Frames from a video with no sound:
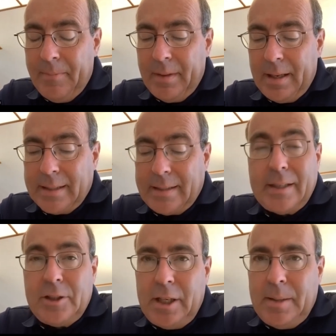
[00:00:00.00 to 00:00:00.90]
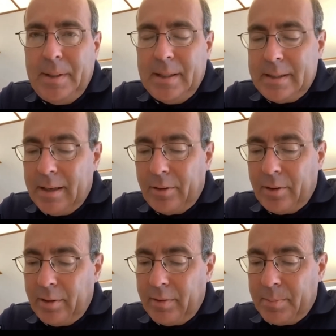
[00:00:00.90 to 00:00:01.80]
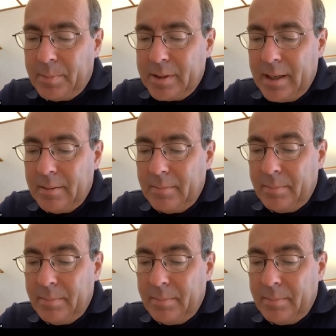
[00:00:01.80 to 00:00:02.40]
I said G D P is down thirty-three percent,